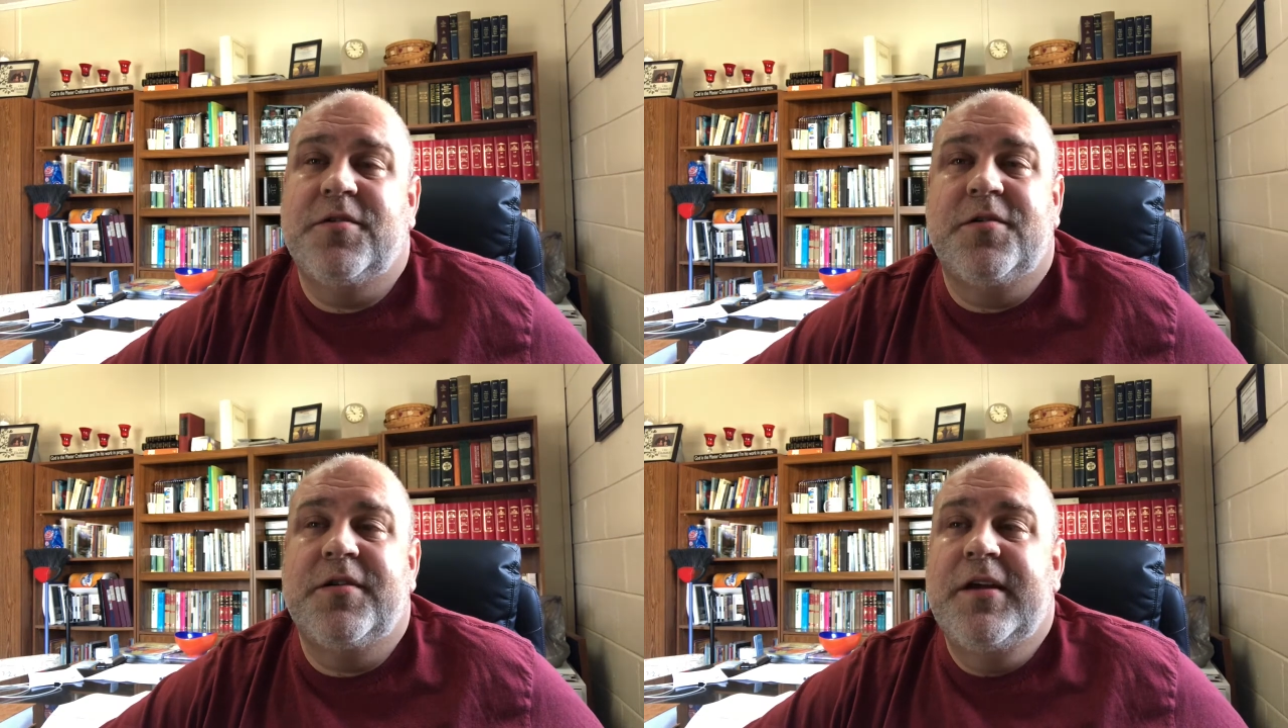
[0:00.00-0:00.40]

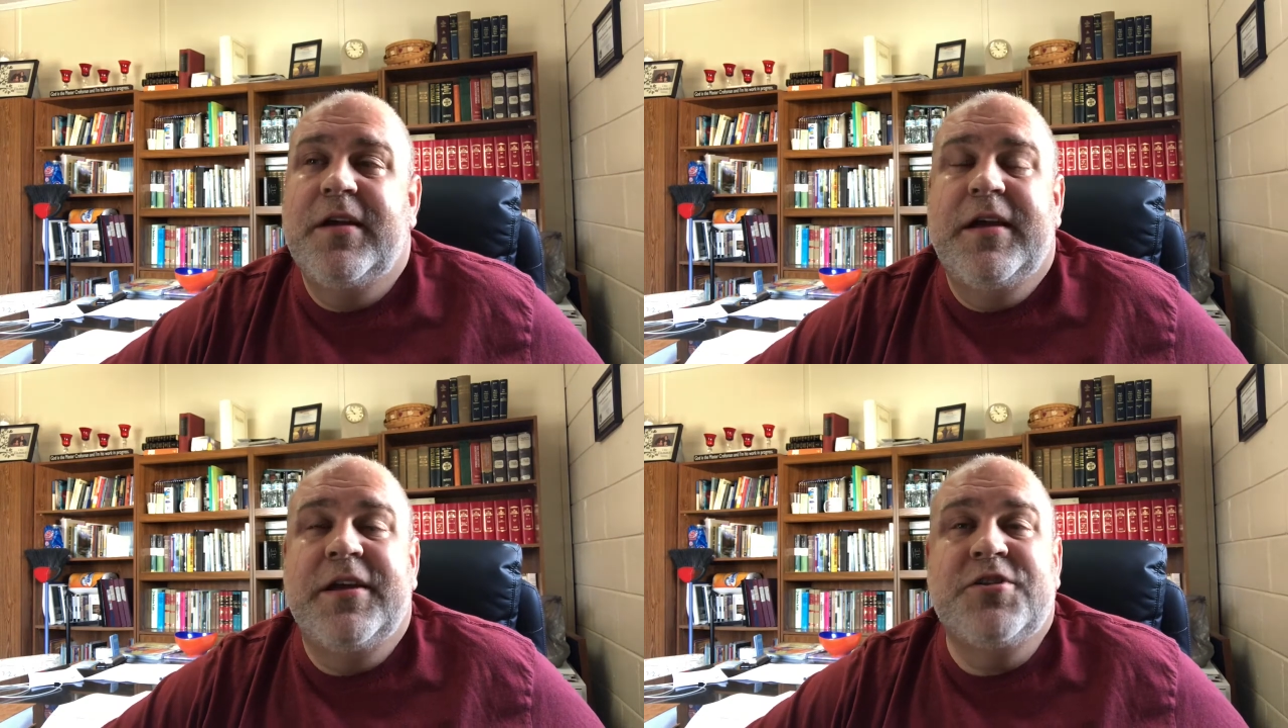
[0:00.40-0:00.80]
or
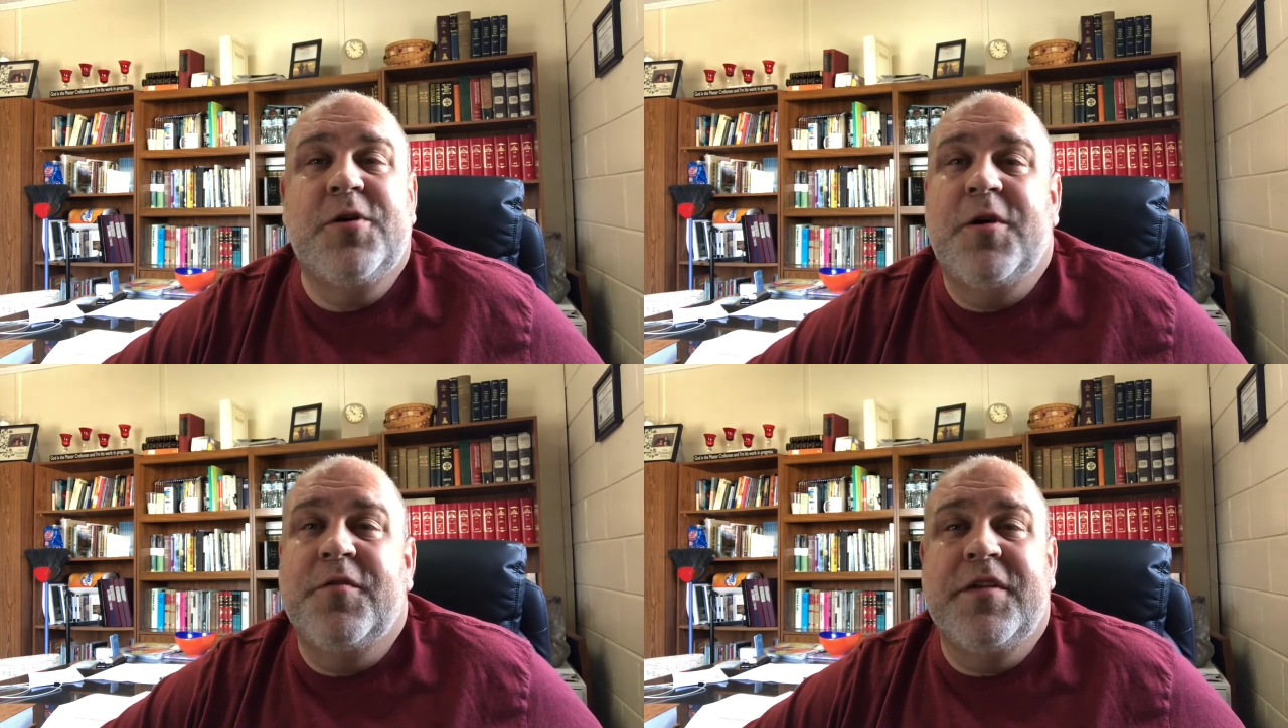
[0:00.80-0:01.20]

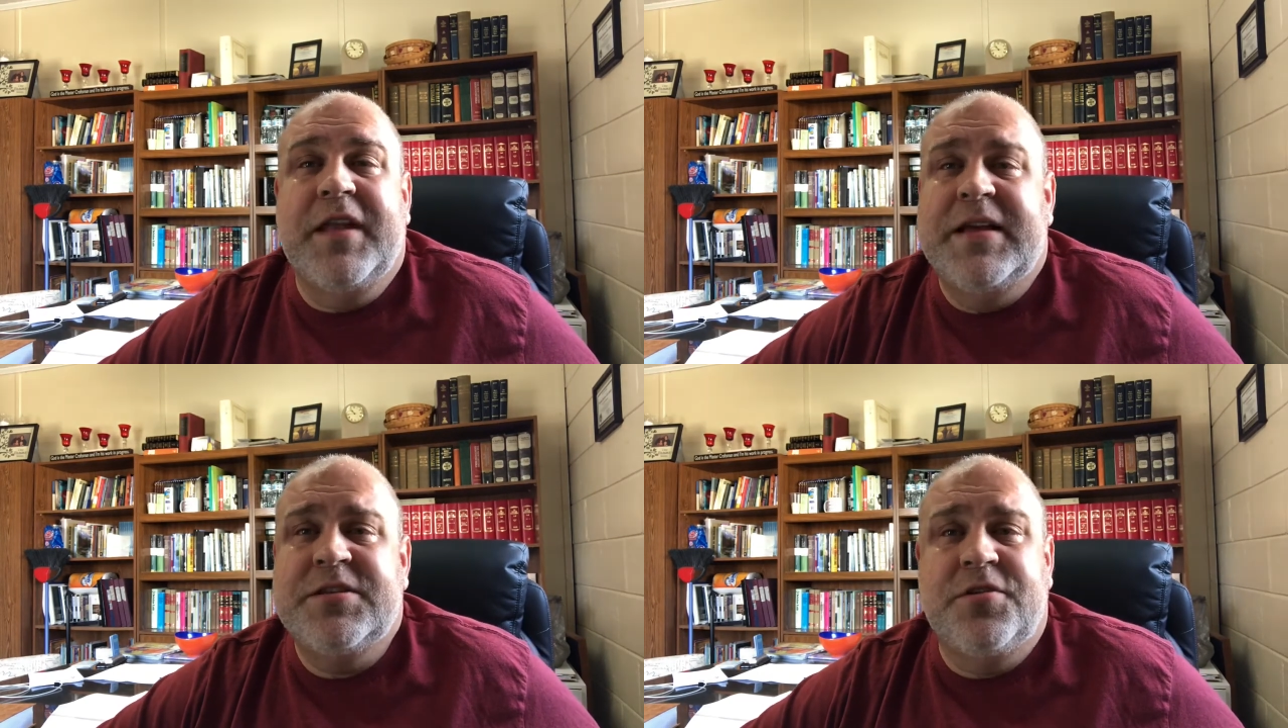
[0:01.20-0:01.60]
enjoy over the
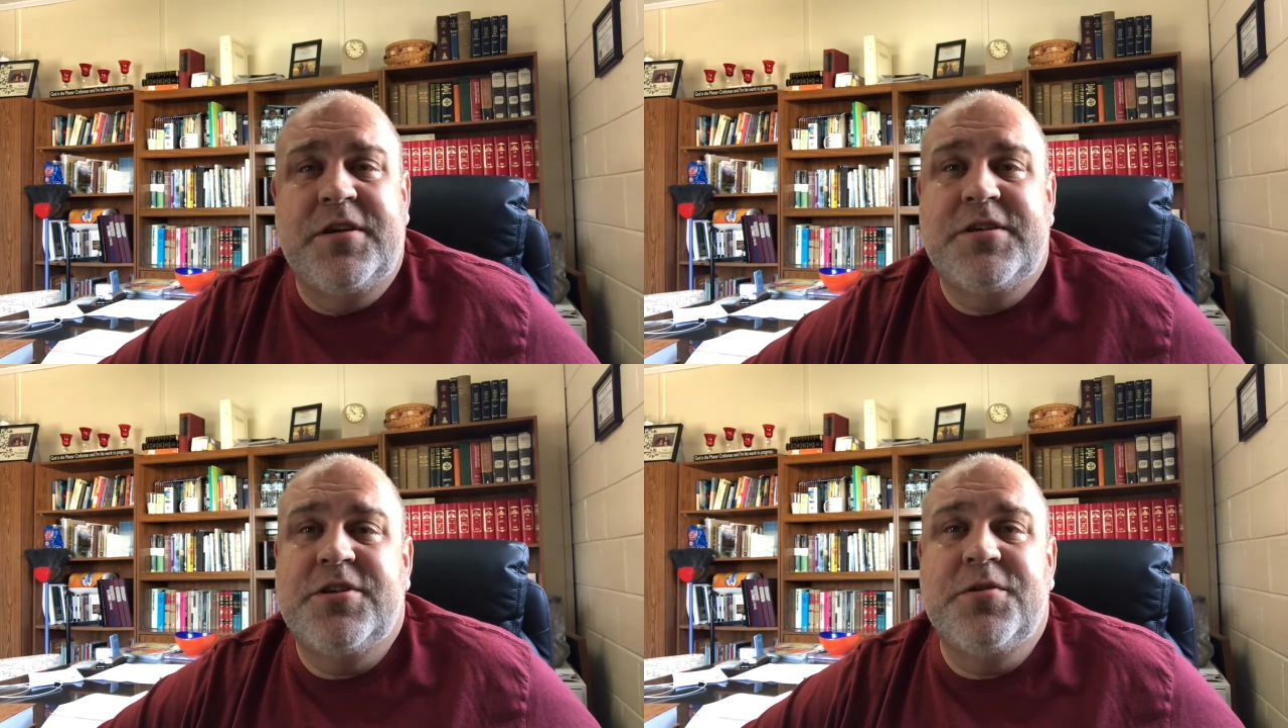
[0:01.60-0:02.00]
last
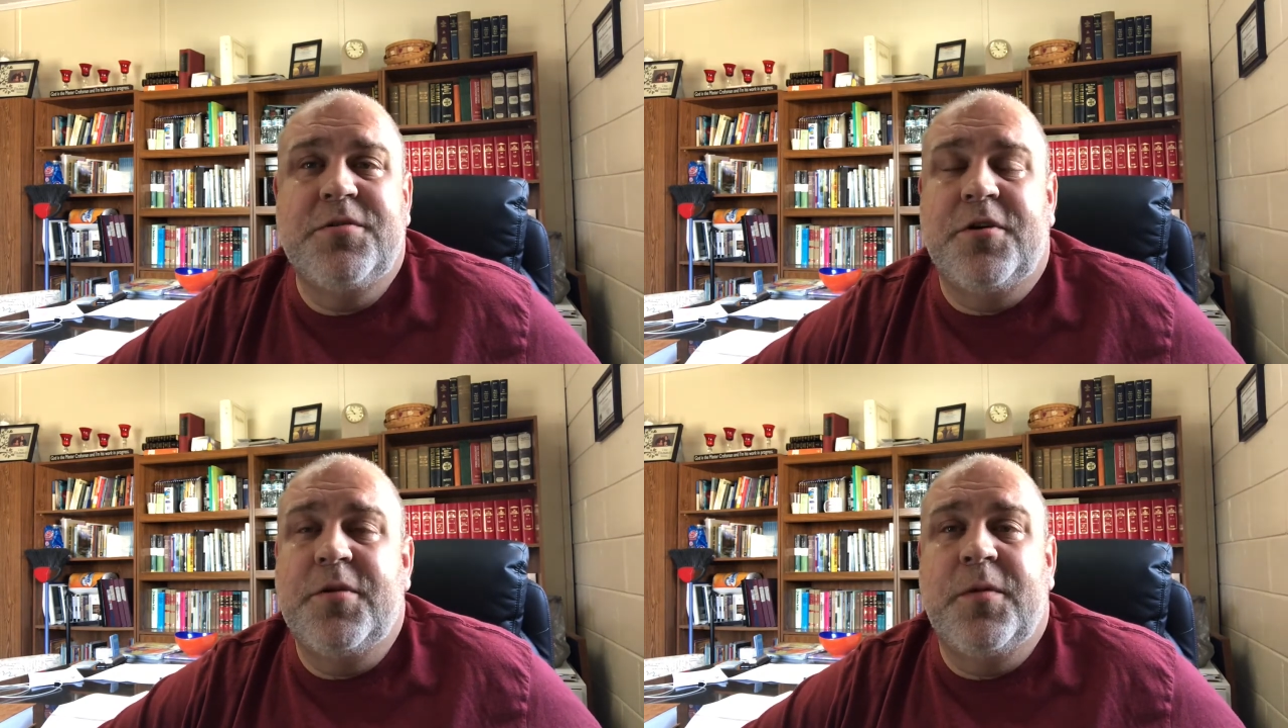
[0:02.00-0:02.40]
32,
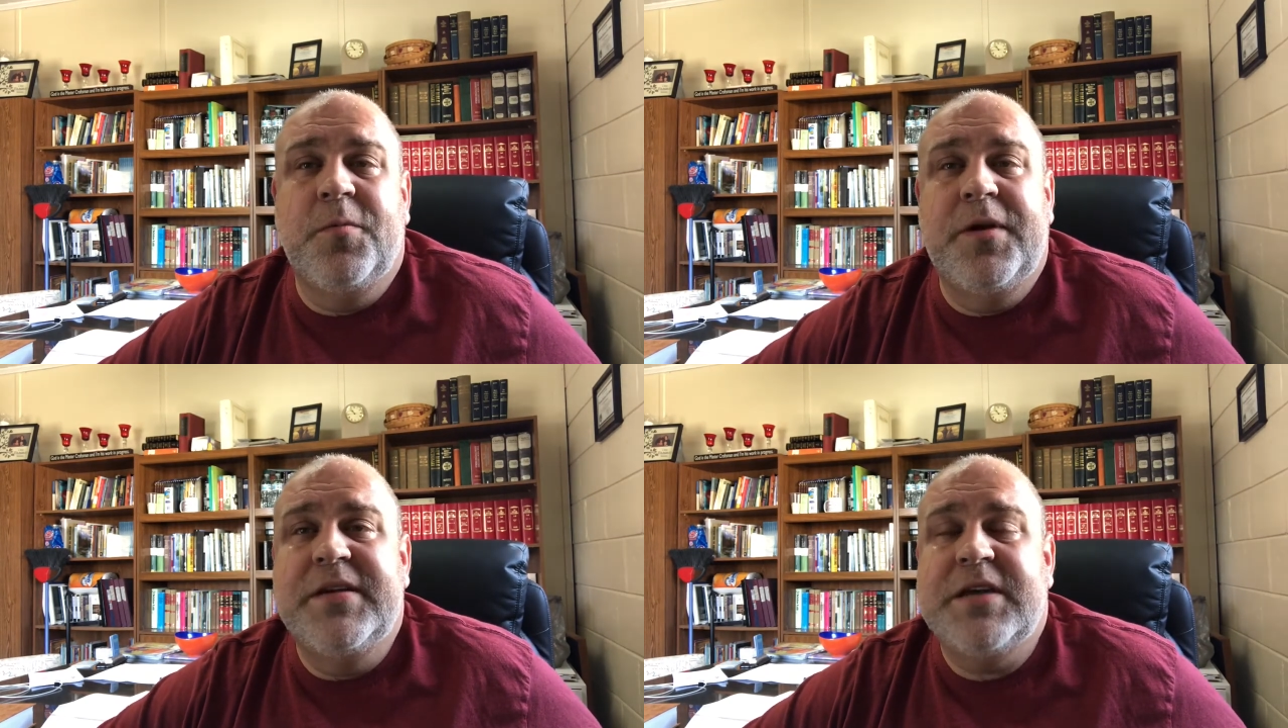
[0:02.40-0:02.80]

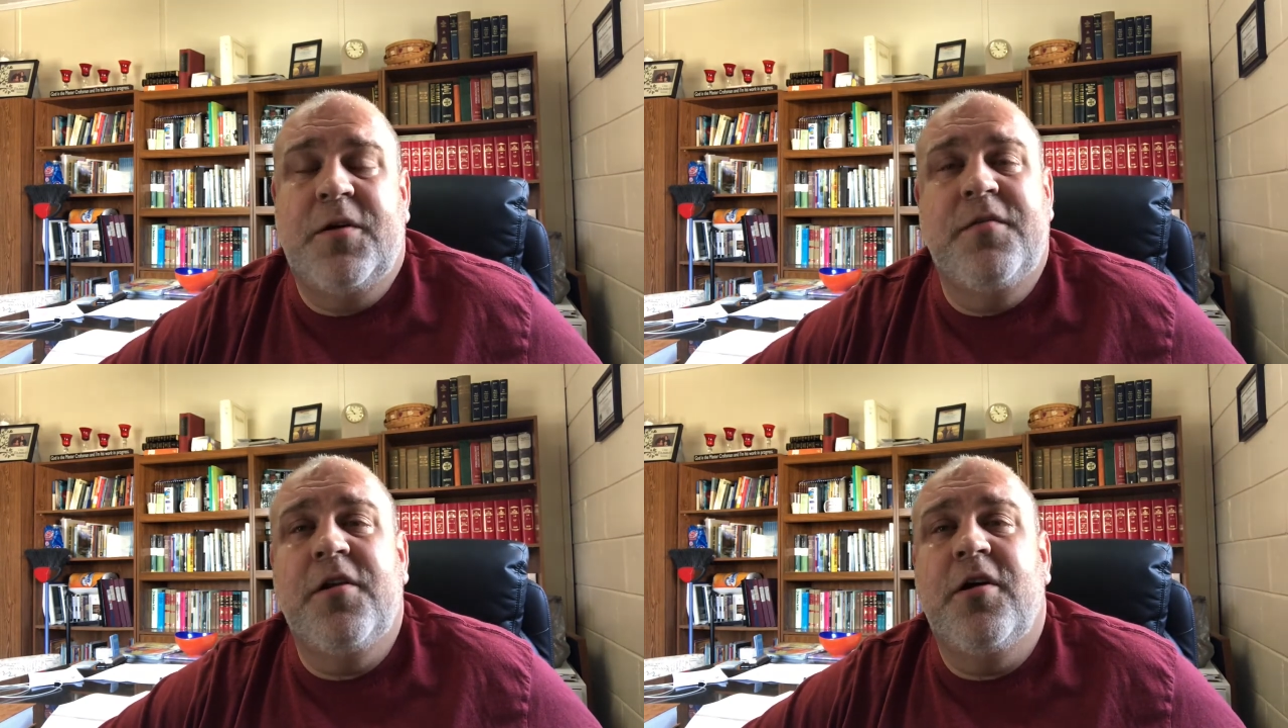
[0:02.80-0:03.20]
31 weeks,
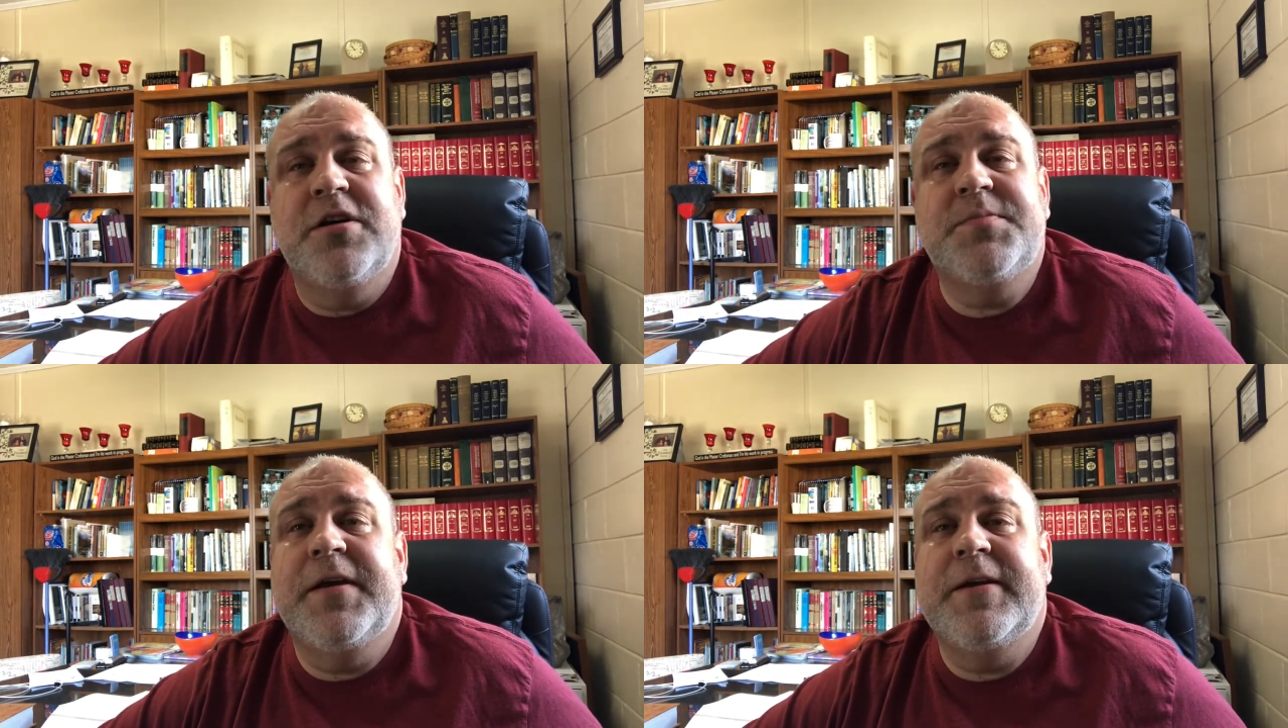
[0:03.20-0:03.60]
however long
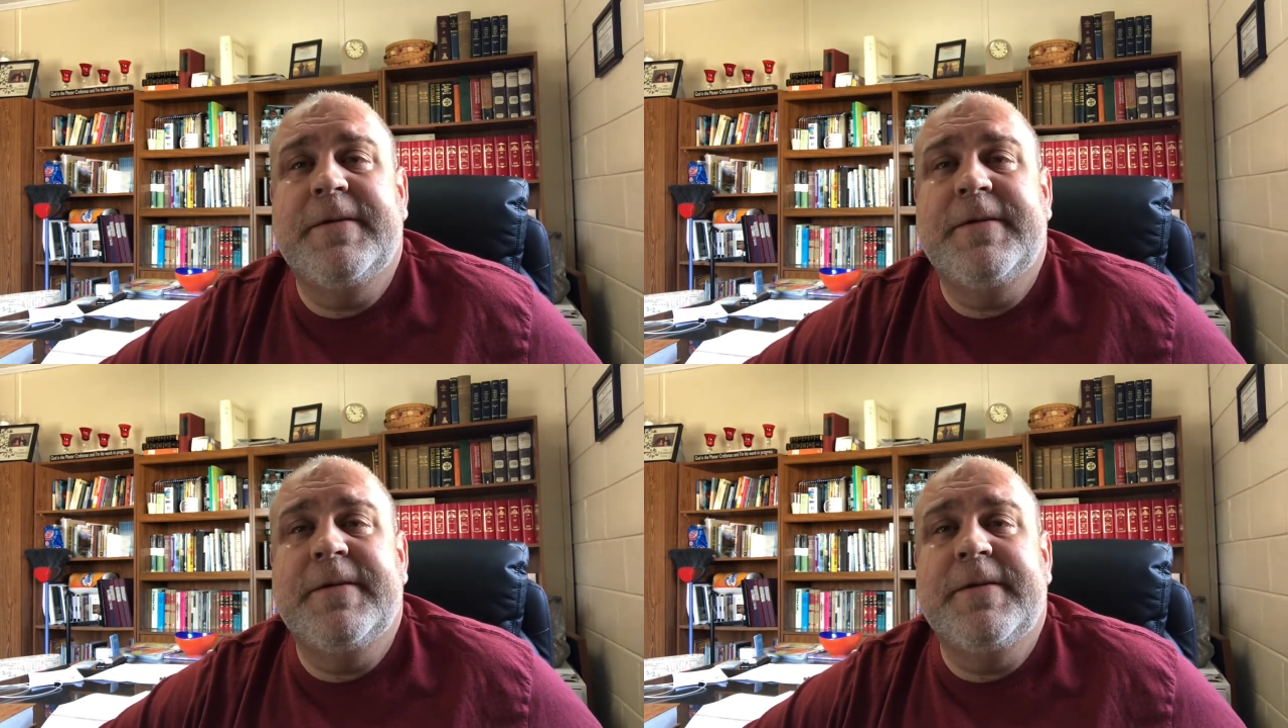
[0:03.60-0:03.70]
it's been.